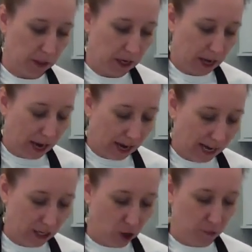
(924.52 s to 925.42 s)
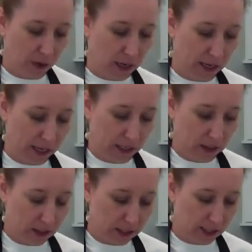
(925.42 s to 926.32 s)
I don't mind
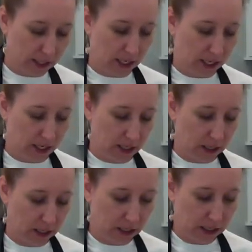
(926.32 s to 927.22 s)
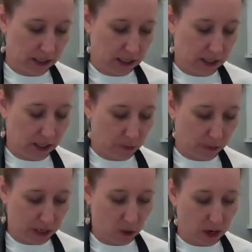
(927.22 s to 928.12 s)
the seed in my
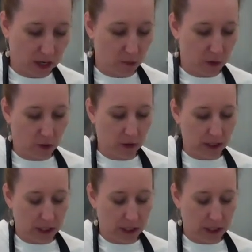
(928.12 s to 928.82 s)
guacamole.